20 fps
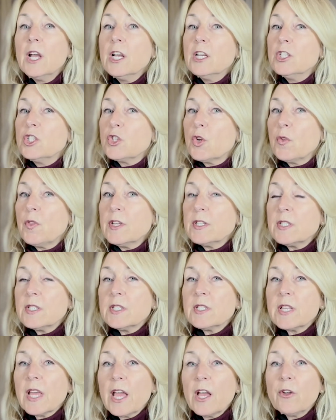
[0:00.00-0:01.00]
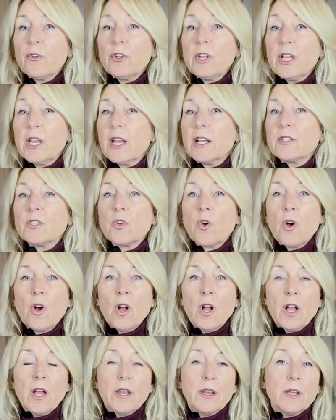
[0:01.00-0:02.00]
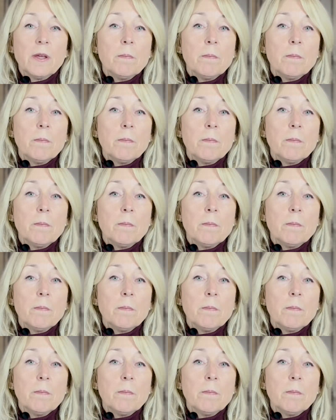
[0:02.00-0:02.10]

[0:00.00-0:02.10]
So this is LDS On,